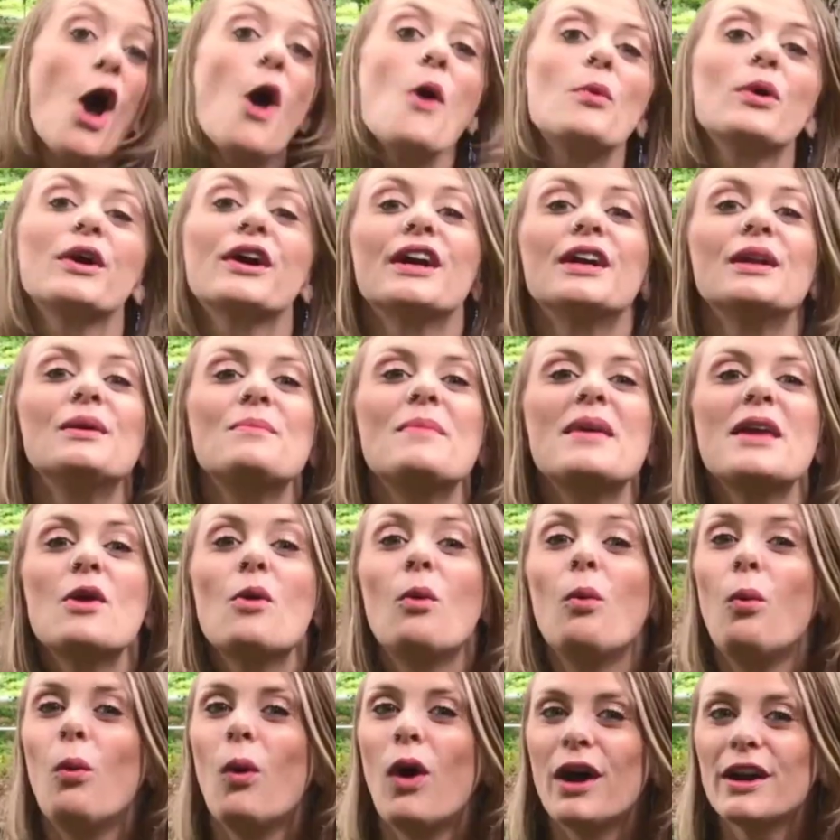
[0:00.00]
We're going to meet
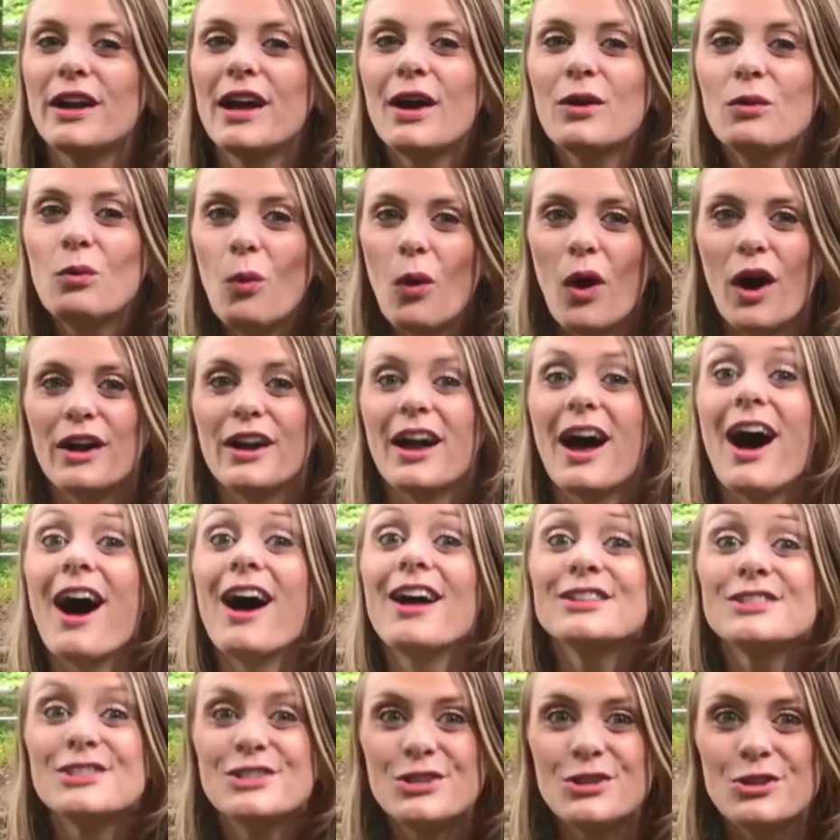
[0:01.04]
one-on-one
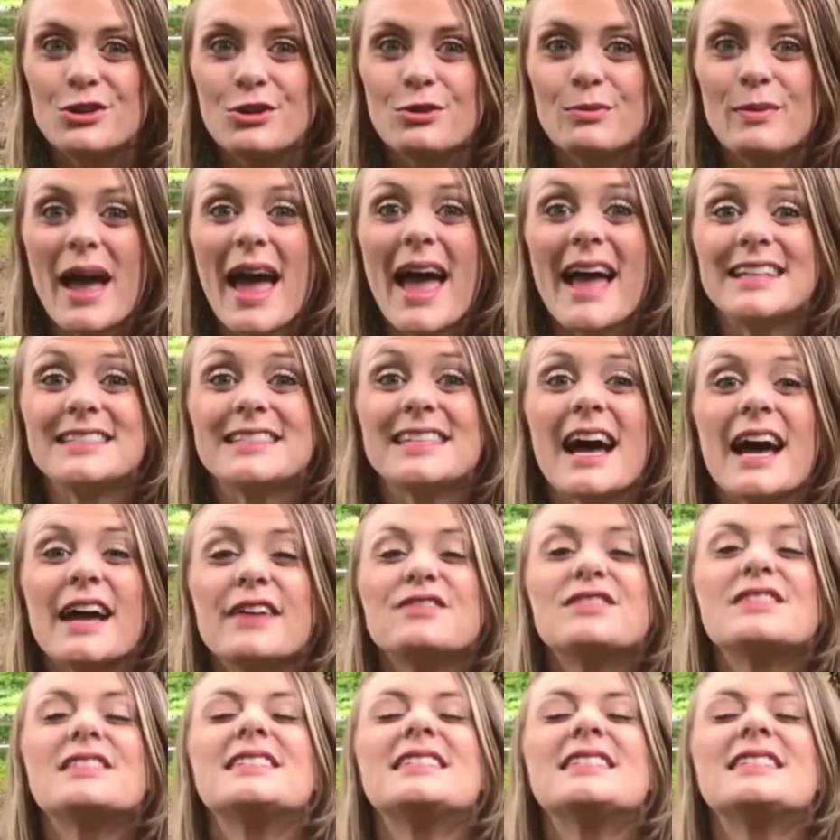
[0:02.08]
on Zoom and dive